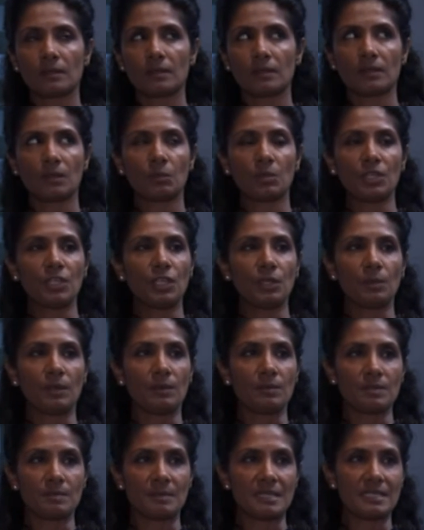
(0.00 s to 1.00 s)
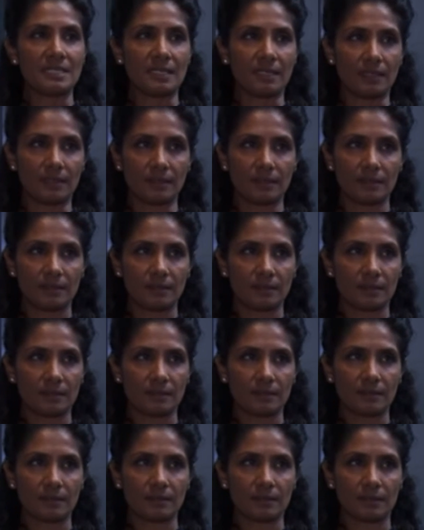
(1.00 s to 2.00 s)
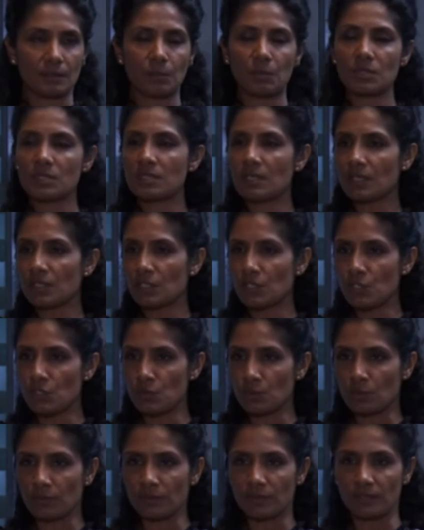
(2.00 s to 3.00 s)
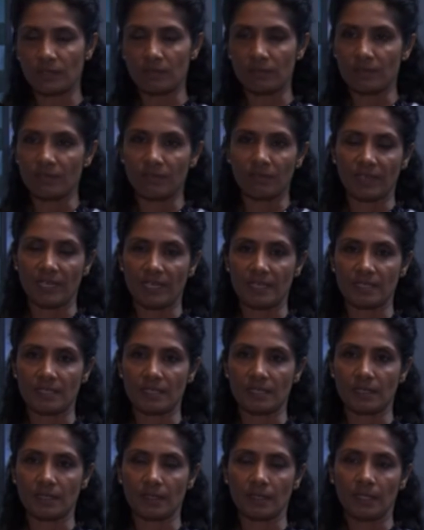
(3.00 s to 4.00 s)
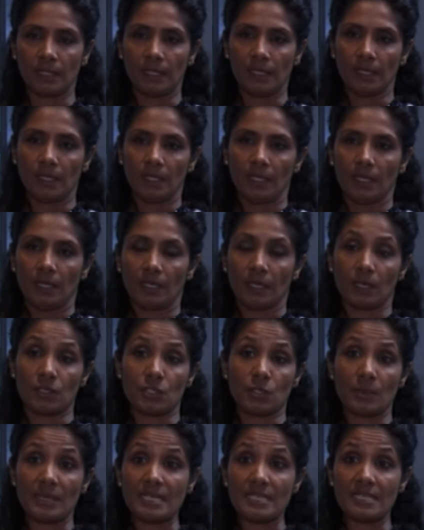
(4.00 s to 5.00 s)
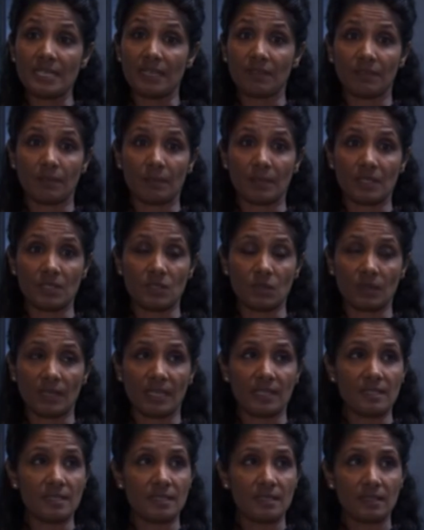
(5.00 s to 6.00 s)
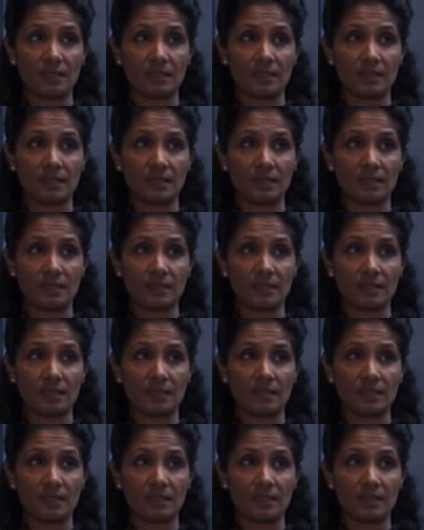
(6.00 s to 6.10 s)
No one knew he was missing. It wasn't unusual for a Ranveer to go to India for months on end.